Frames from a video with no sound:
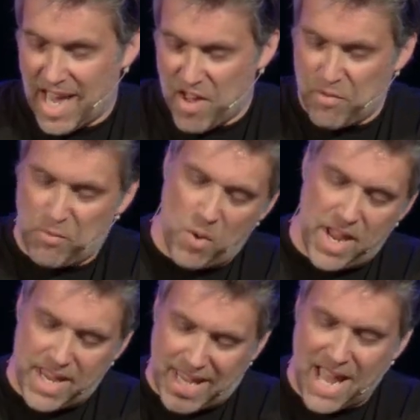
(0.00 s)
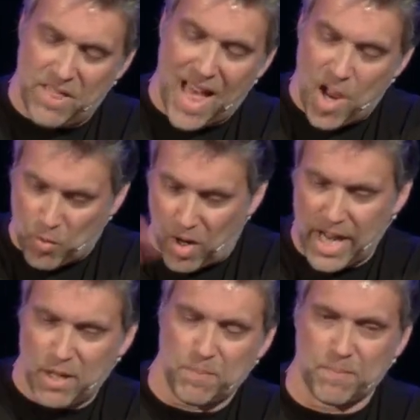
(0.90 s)
if we get that
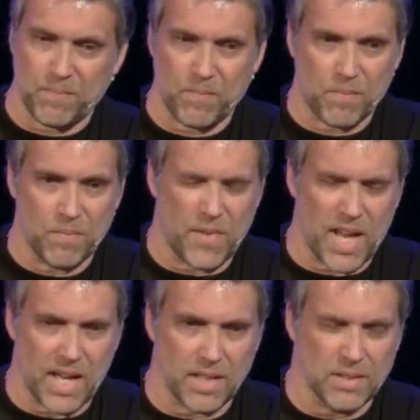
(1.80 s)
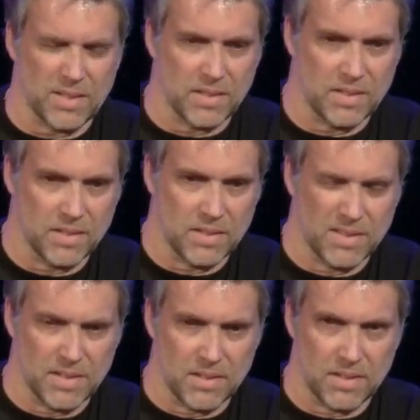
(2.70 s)
right, then
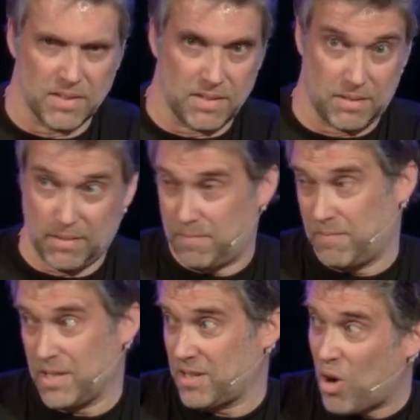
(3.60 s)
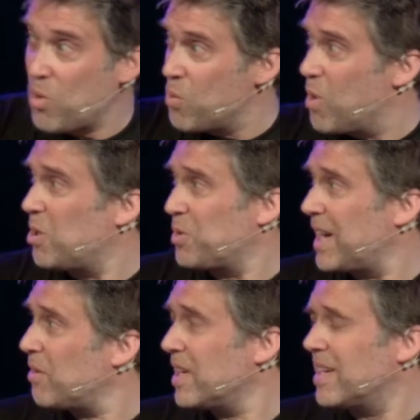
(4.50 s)
there's a whole world
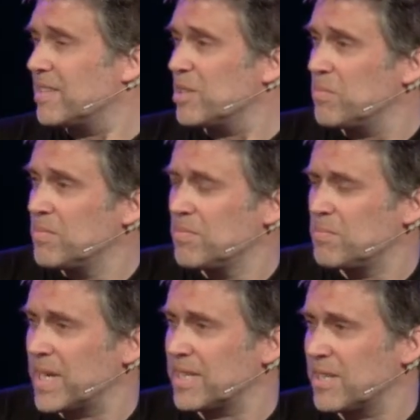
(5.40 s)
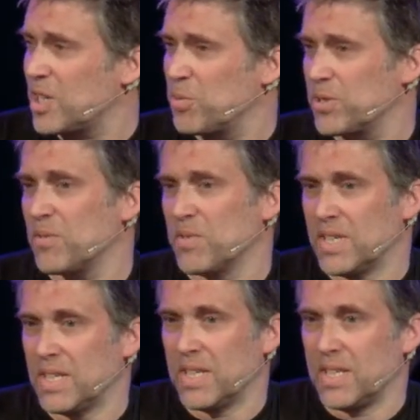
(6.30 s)
out there to make disciples of
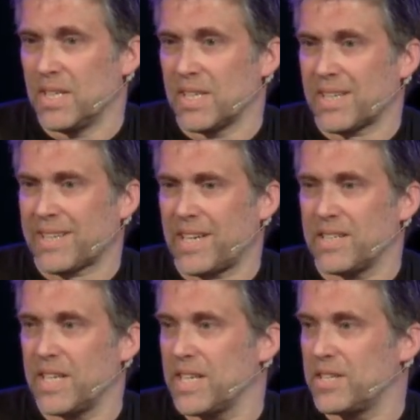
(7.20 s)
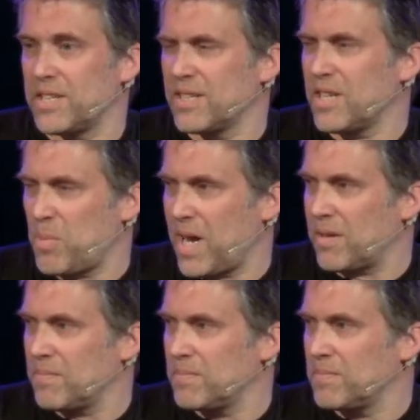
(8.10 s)
and teach
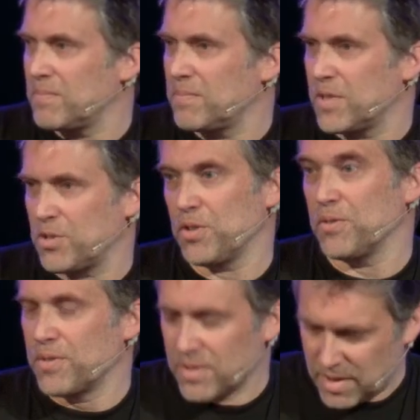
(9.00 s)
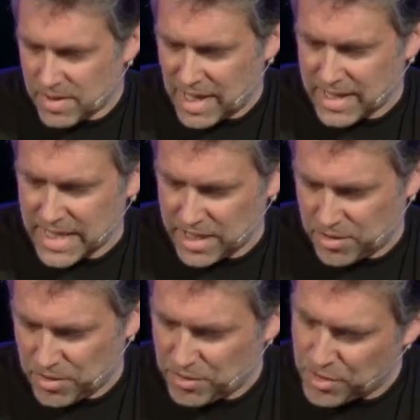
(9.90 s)
about the truth and teach
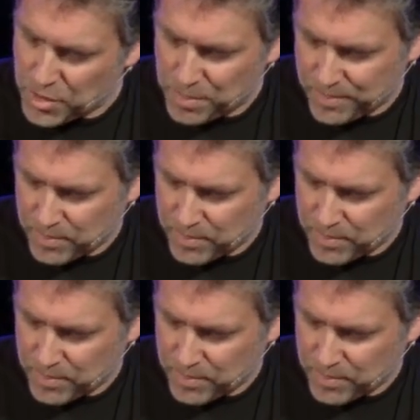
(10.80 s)
the truth too.